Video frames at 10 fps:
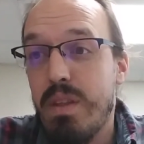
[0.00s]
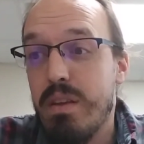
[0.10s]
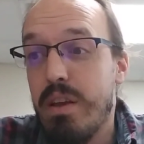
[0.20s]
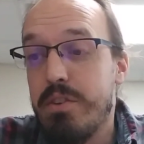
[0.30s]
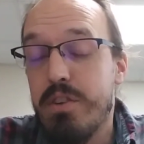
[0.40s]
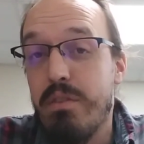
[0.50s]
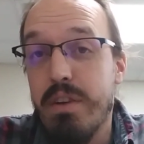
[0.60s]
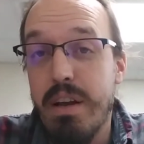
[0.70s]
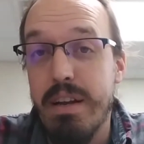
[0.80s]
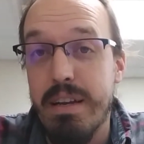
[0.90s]
get yourself a
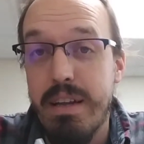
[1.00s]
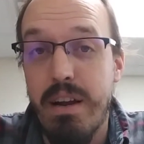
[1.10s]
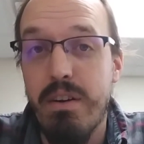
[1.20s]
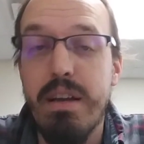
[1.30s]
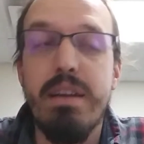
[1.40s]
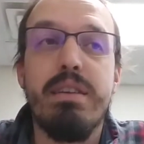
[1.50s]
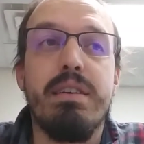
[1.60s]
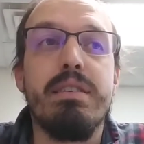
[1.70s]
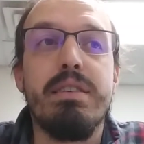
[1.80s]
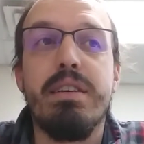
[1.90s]
gun and carry it,
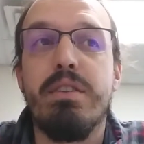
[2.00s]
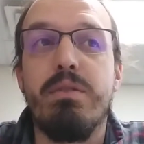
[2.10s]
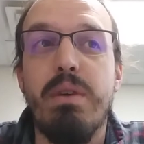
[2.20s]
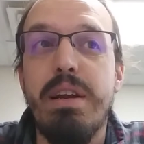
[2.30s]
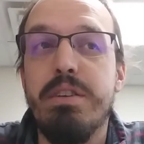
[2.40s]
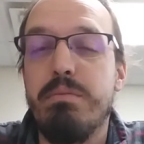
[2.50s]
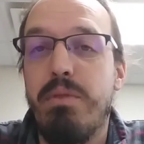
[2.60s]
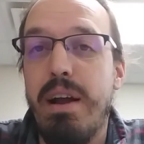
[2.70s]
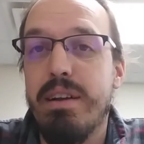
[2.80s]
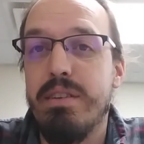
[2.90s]
and get to the range and
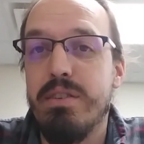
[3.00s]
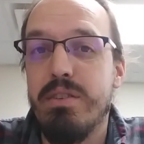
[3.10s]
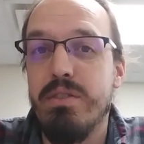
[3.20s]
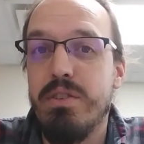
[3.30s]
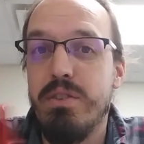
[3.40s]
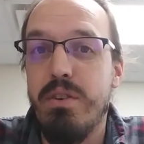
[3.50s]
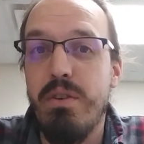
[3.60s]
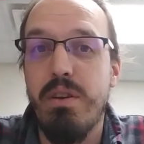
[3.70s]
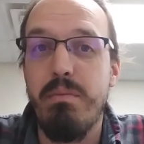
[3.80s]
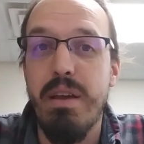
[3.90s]
practice so that
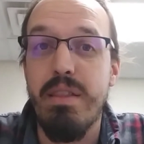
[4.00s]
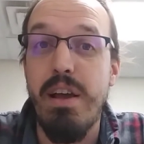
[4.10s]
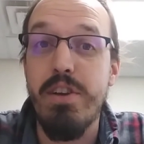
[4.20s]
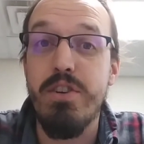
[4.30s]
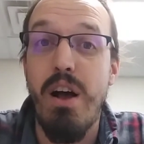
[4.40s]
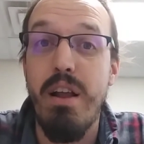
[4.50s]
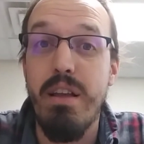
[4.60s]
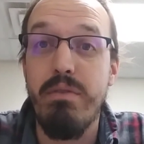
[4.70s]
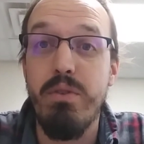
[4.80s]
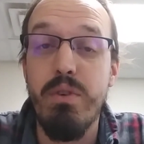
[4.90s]
you can make that shot
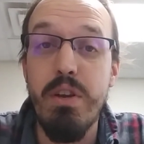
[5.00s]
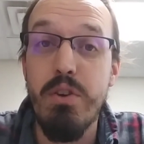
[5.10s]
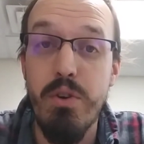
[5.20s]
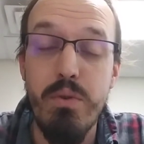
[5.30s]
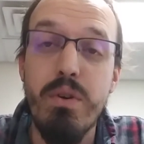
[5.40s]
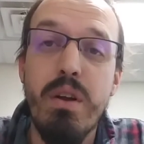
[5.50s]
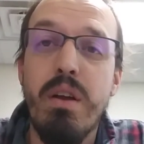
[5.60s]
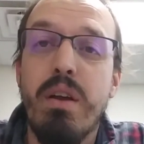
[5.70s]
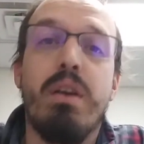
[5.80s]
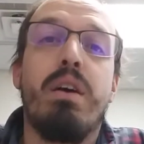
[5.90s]
if you need to,
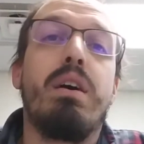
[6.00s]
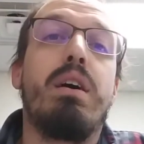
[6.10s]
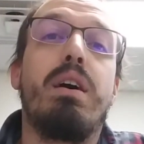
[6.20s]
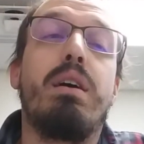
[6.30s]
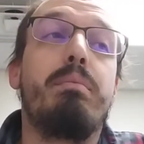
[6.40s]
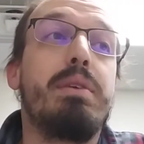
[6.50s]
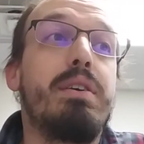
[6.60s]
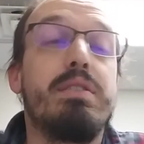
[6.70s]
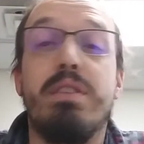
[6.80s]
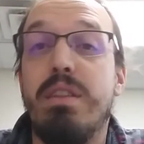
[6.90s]

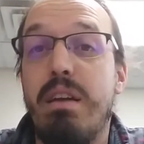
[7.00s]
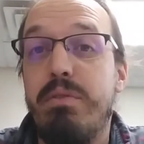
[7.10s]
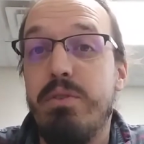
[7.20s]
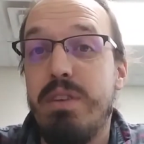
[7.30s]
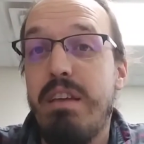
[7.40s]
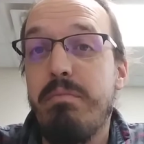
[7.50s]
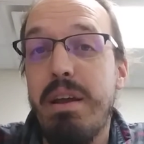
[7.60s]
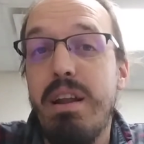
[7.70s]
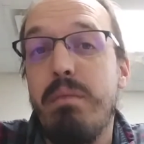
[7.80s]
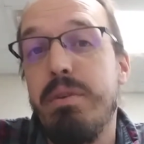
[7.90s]
because the life you save
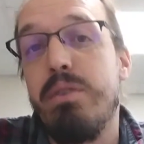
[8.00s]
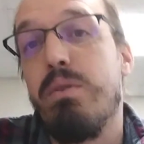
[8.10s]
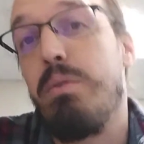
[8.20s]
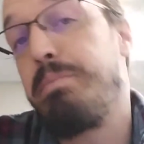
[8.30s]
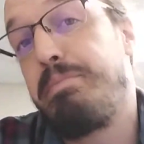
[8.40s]
might not be your own.